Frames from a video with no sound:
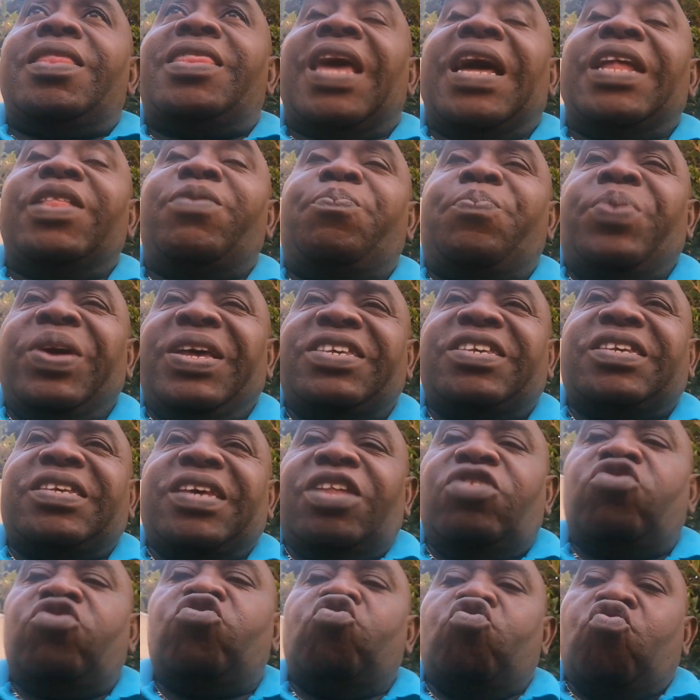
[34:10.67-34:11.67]
that
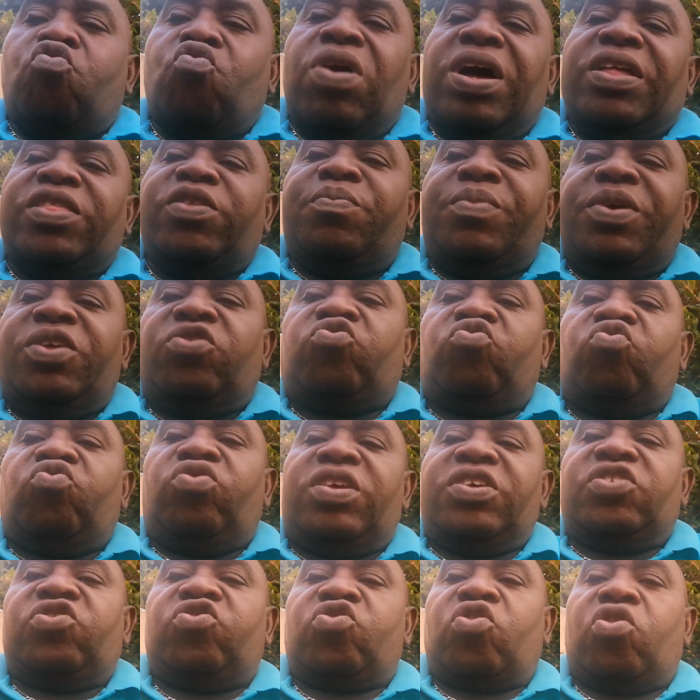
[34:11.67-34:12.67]
person you want me to
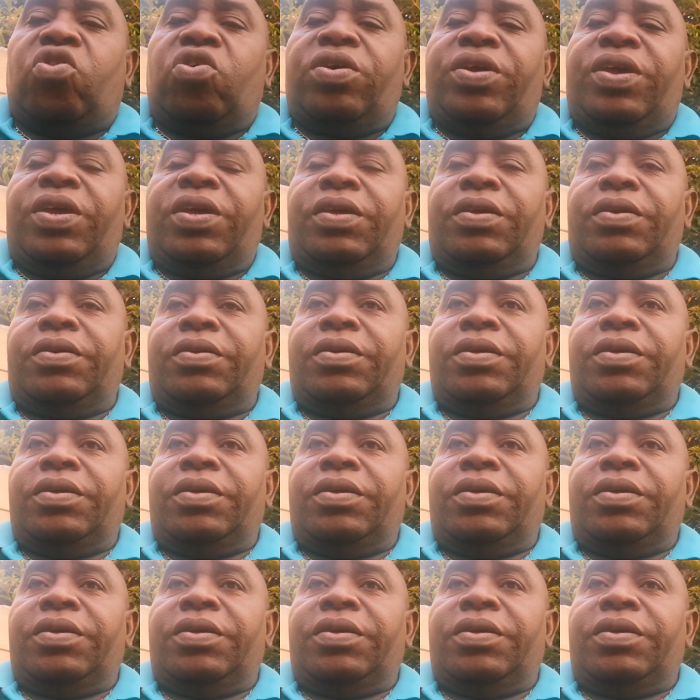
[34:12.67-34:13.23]
destroy